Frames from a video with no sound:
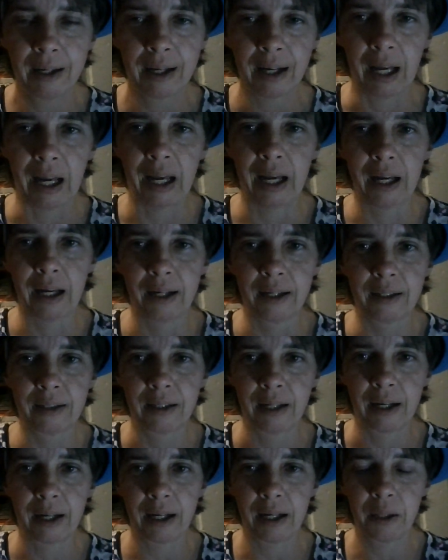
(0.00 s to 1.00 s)
and
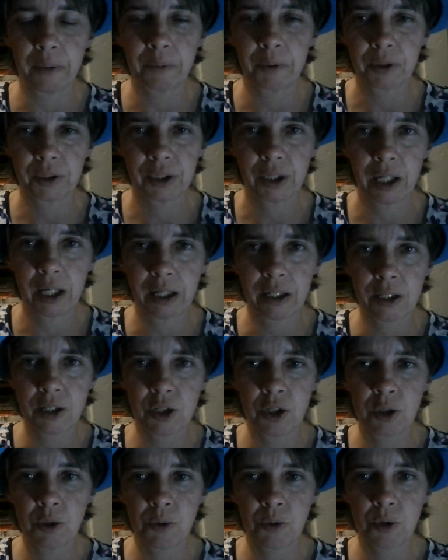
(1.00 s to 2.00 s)
I will talk
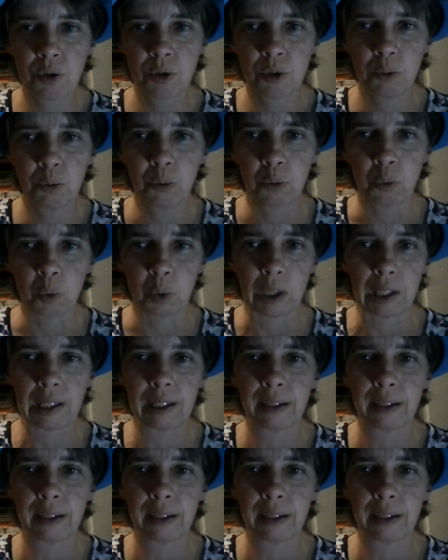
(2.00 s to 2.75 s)
to you soon.